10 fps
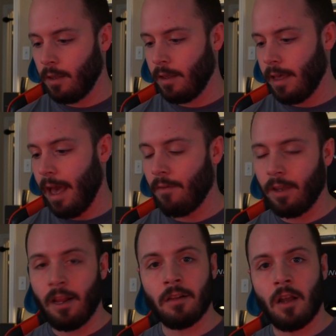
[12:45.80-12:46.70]
having
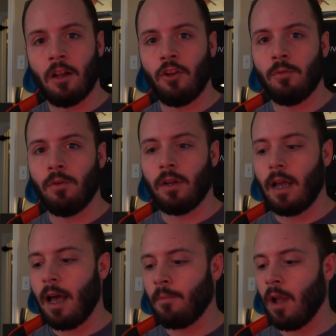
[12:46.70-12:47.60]
it on audiobook,
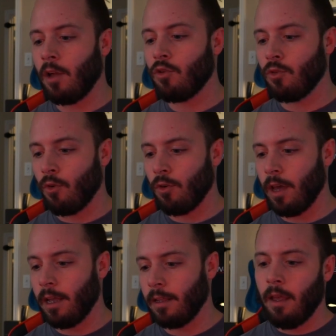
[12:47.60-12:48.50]
I'm not sure
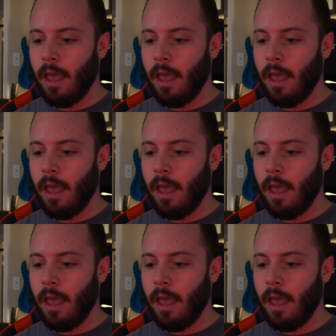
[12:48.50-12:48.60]
yet.